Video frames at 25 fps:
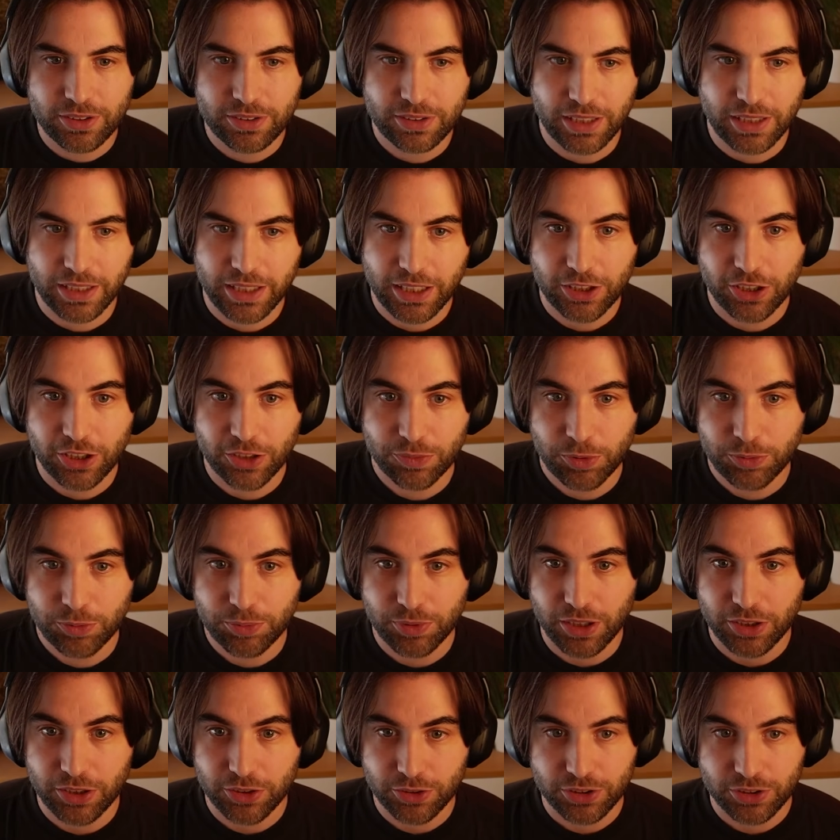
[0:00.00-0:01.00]
like a lot of people
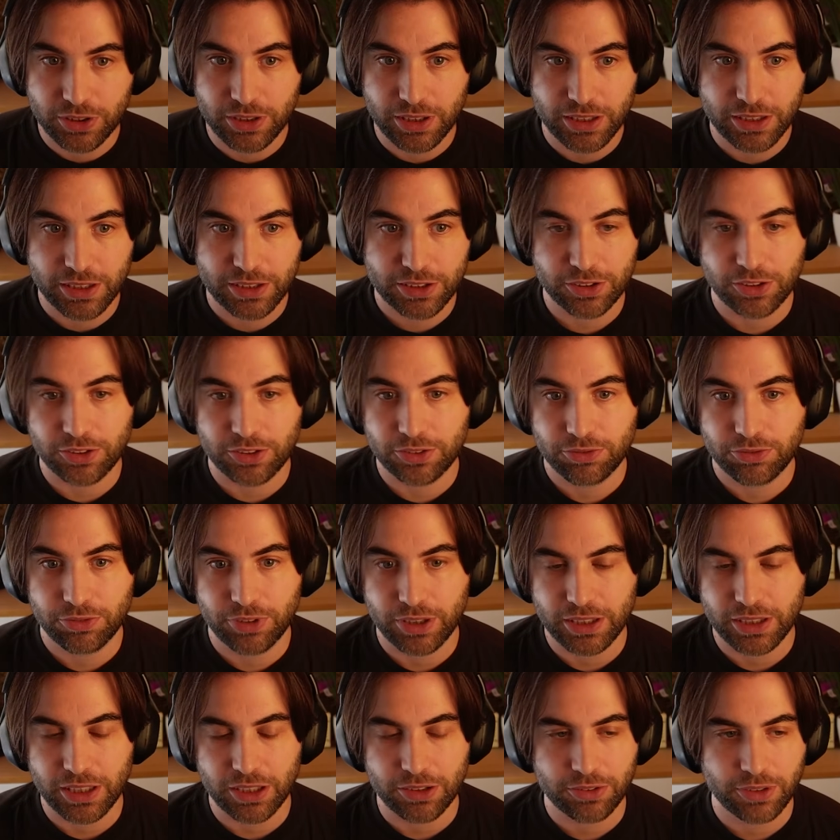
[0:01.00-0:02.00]
are using Discord right
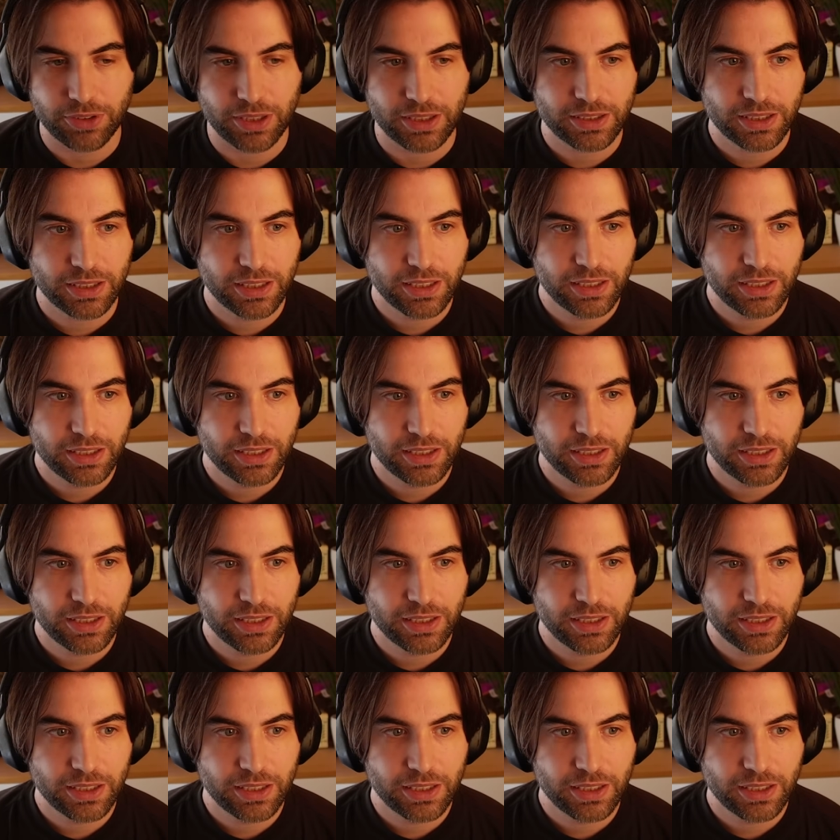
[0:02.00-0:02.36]
now, right?